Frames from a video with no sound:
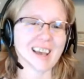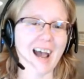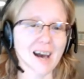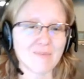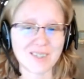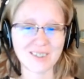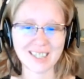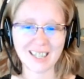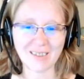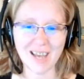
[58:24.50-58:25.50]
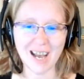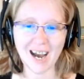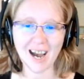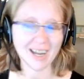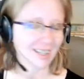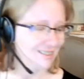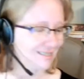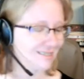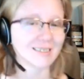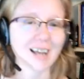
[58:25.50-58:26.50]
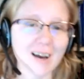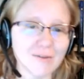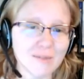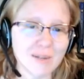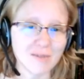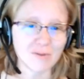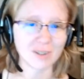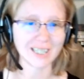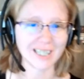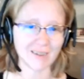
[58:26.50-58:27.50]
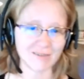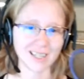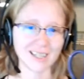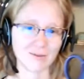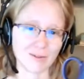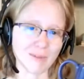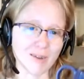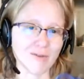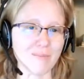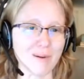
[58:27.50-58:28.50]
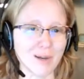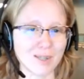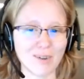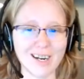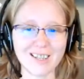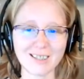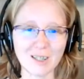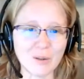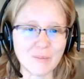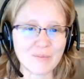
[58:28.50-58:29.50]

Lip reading: Absolutely love that. I have to be fully caffeinated for my Find My Past Fridays, too.